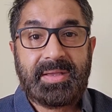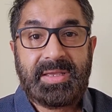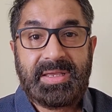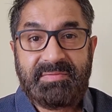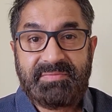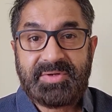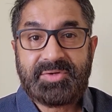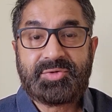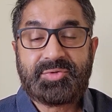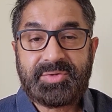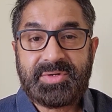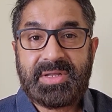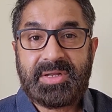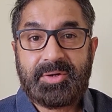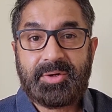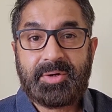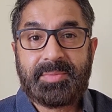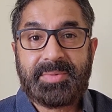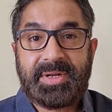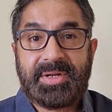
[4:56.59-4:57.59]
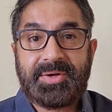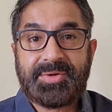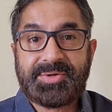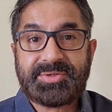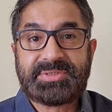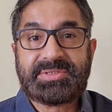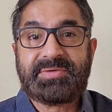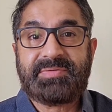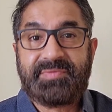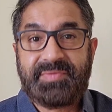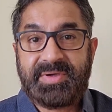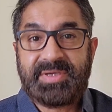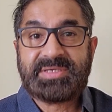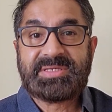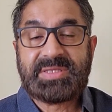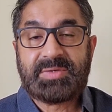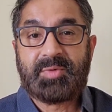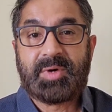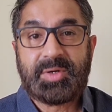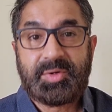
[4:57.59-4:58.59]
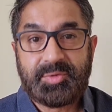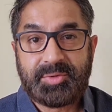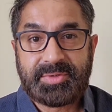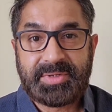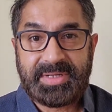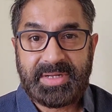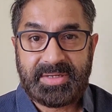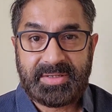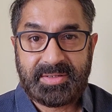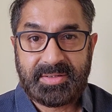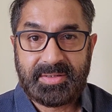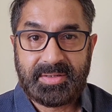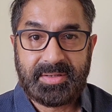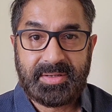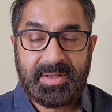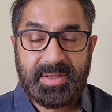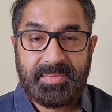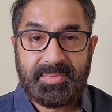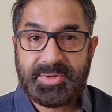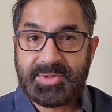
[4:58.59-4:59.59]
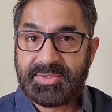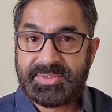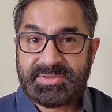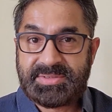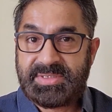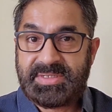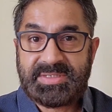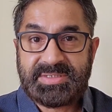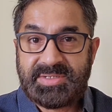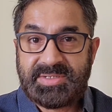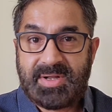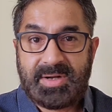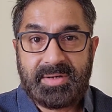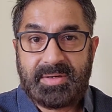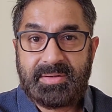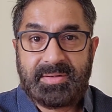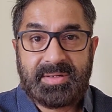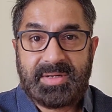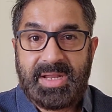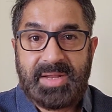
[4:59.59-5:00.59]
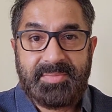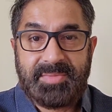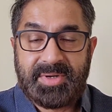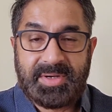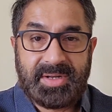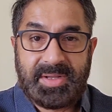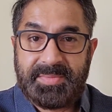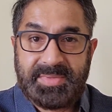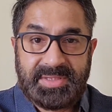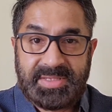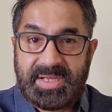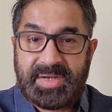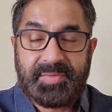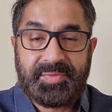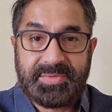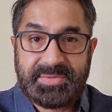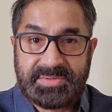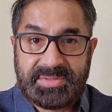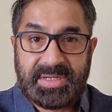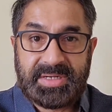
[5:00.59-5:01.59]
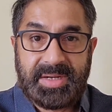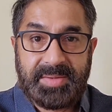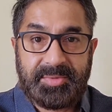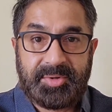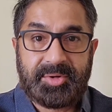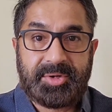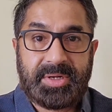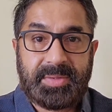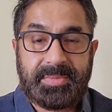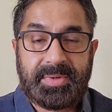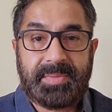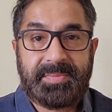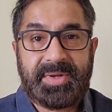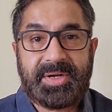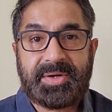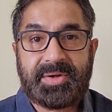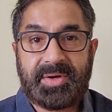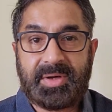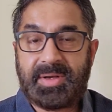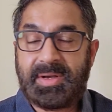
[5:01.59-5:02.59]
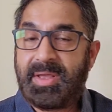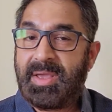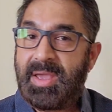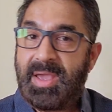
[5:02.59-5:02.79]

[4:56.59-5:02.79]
Even today, nobody knows if he's the one who created it, because he's not claimed it. That I'm talking about Bitcoin.